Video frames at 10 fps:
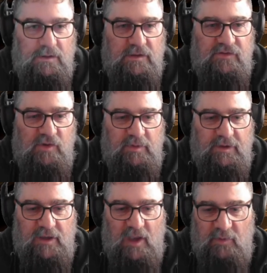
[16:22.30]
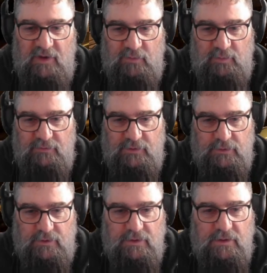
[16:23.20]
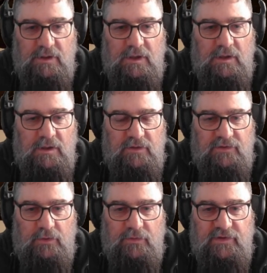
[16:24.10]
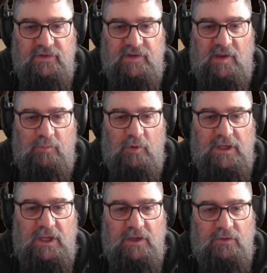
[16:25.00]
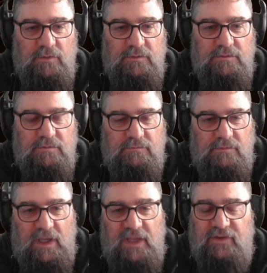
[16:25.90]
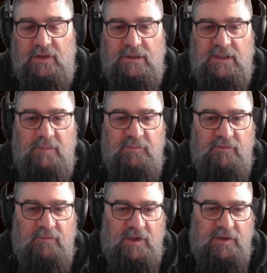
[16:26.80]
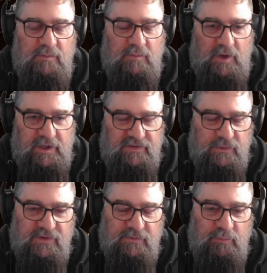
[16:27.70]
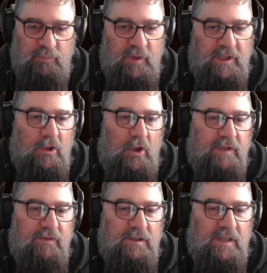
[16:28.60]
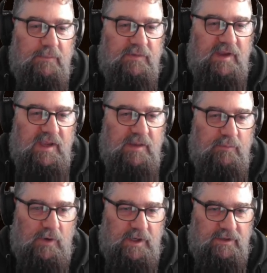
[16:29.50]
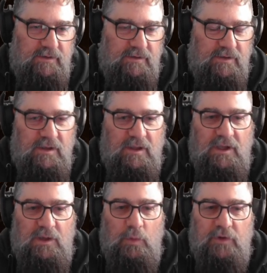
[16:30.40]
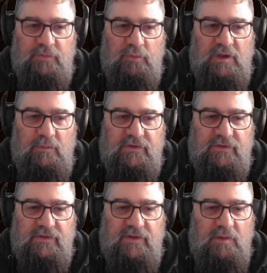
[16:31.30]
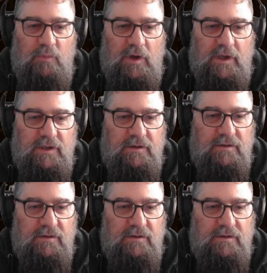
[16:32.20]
Let's jump in the cab and have a bit of a look. So this is our brake handle. It's a lapped vacuum brake, so it's a bit like the lapped air brake. Works pretty much the same way.